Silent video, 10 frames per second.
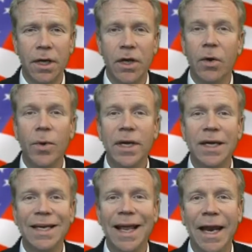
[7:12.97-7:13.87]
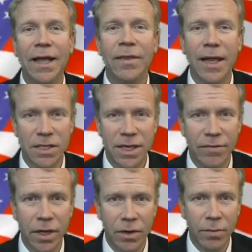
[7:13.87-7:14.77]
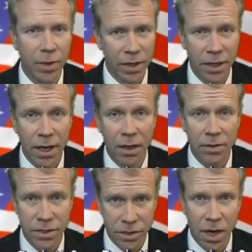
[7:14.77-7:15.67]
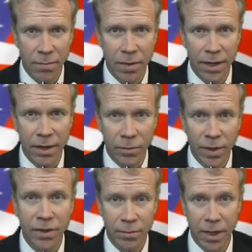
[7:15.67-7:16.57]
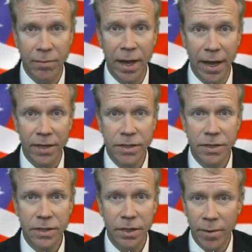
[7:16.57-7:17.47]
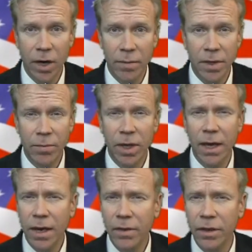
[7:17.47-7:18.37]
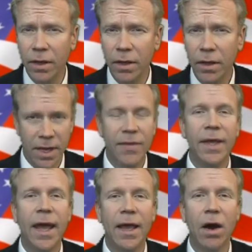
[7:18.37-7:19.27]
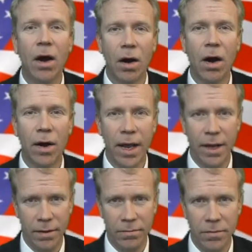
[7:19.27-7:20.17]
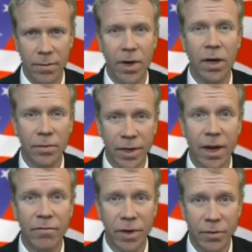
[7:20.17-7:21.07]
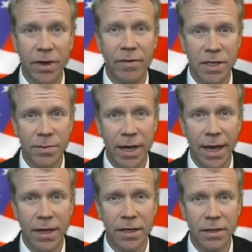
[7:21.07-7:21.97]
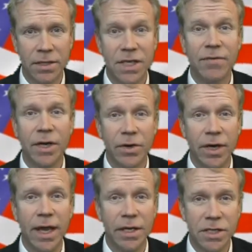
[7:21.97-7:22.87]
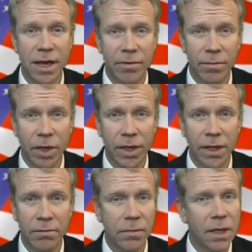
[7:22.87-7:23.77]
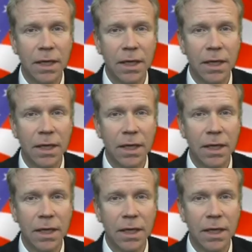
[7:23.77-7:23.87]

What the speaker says: You know, we didn't get any of that $700 billion in TARP money that went to the big banks. The American people got nothing. And the ARRA, American Recovery Reinvestment Act, $787 billion,